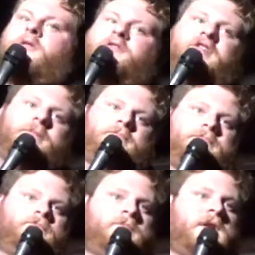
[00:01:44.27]
to the
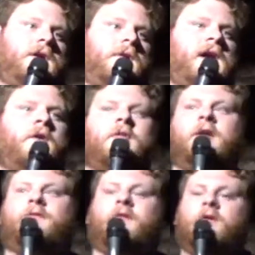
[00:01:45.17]
gym. You know, I don't
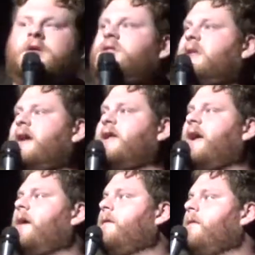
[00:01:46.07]
like the looks that I
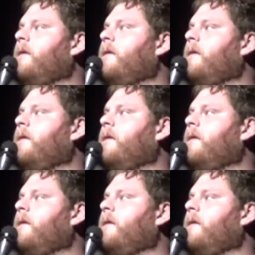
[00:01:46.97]
get.